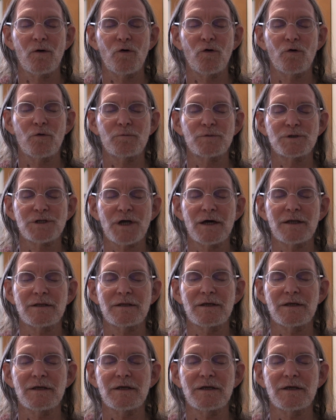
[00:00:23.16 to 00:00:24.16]
Om
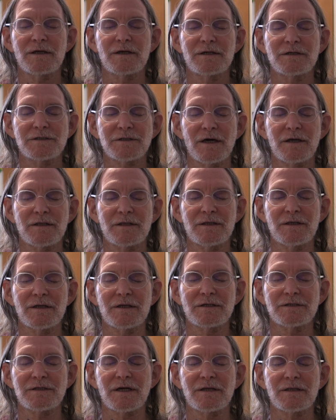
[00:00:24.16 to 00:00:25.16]
Shanti, Shanti,
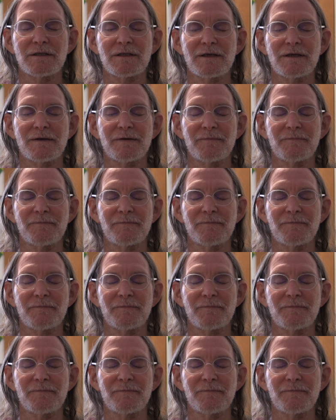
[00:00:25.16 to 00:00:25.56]
Shanti.